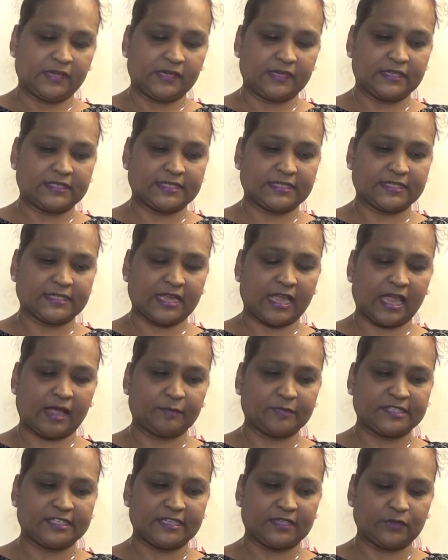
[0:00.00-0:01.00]
This is
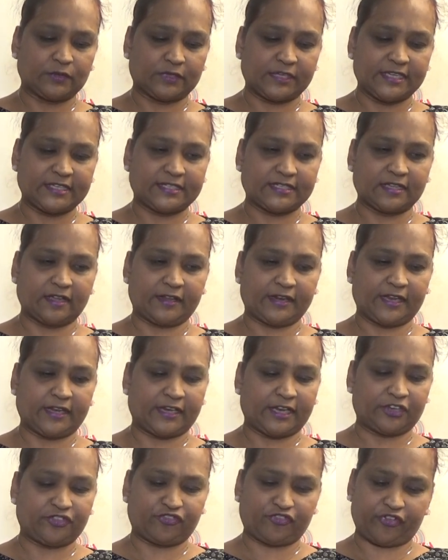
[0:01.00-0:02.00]
absolutely
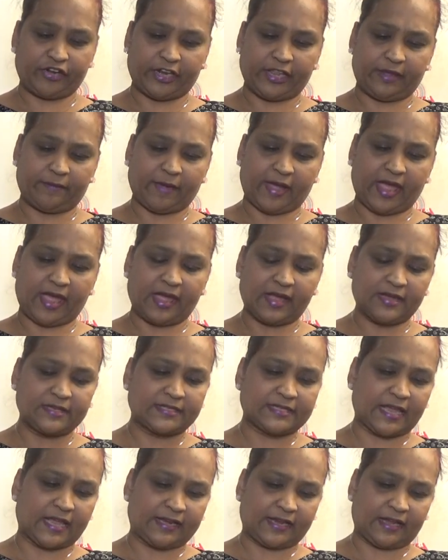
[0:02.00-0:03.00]
stunning. They're 3D
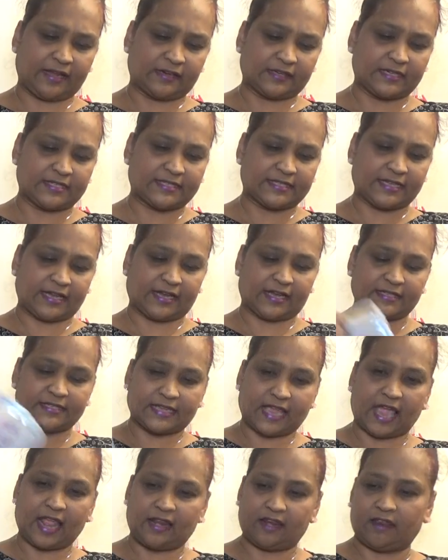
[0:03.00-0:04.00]
bags, and they got the
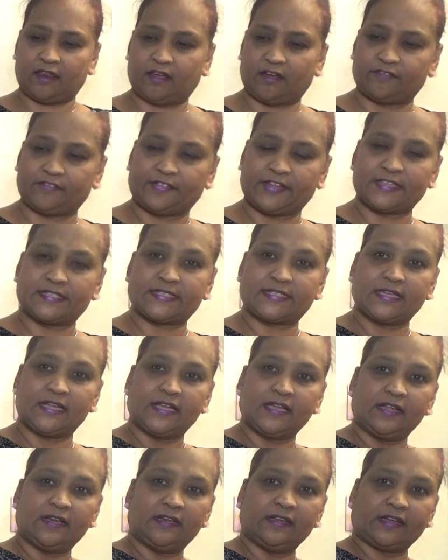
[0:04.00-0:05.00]
stickers. I love this.
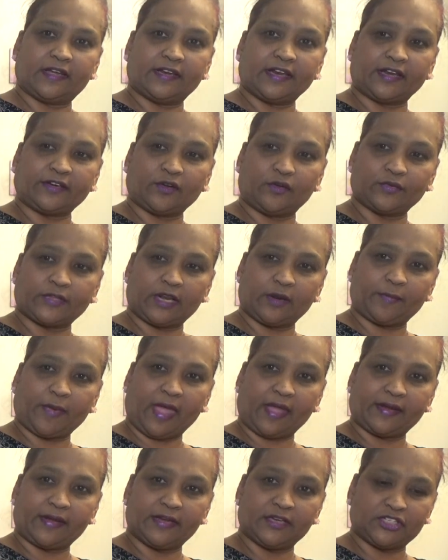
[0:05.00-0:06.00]
Look at that out of the
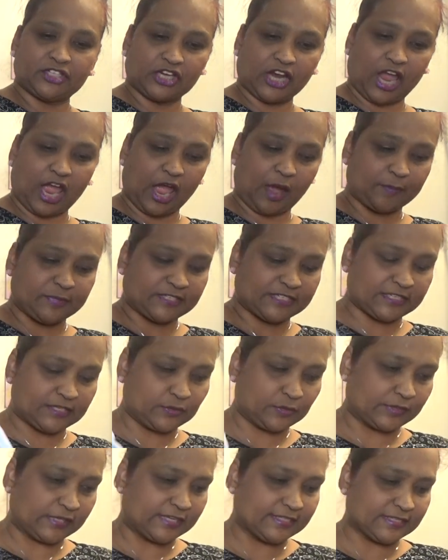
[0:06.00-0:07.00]
package.
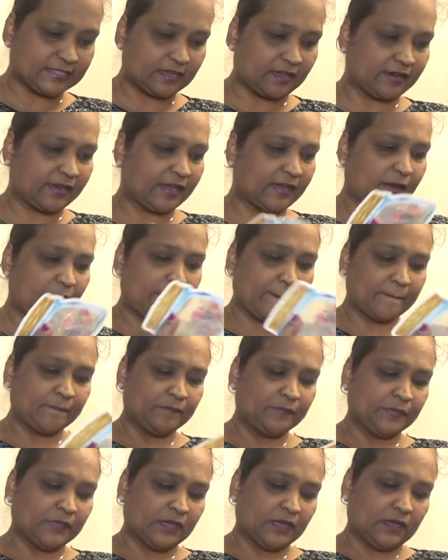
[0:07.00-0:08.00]
Absolutely stunning.
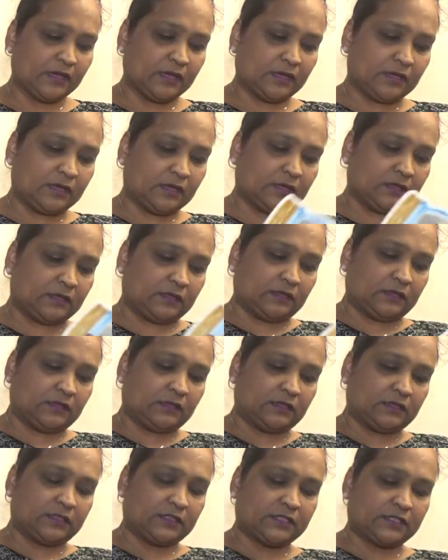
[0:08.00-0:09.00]

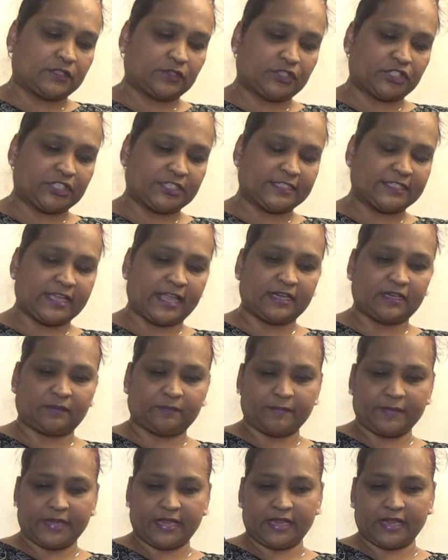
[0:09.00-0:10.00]
So she
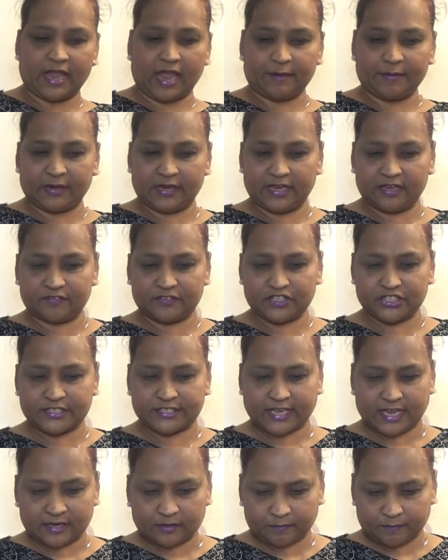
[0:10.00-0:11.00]
sent me, I believe she
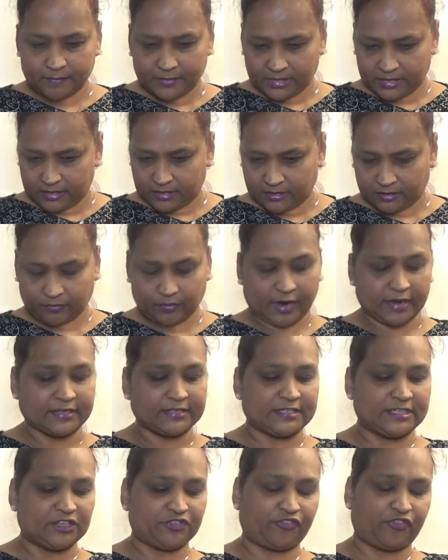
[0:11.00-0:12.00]
sent me, oh, I
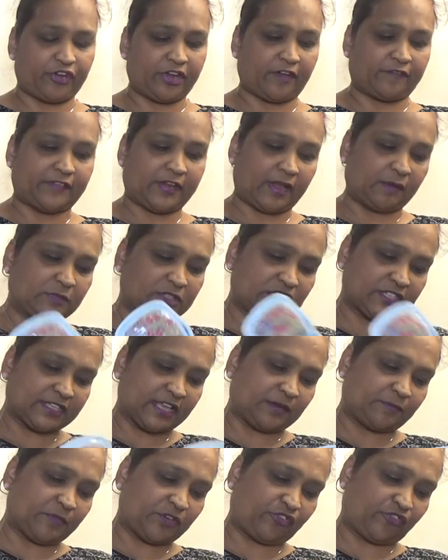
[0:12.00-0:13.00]
could see three of them. She
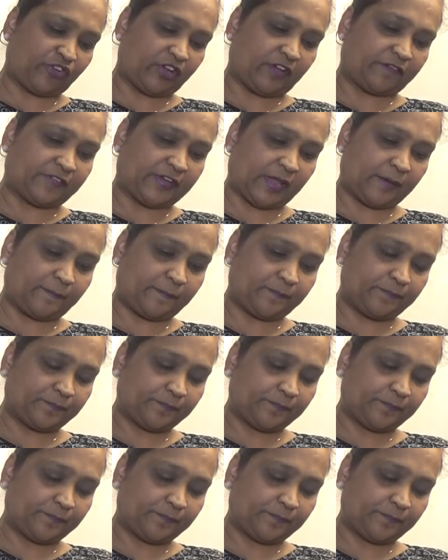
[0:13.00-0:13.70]
sent me three of them.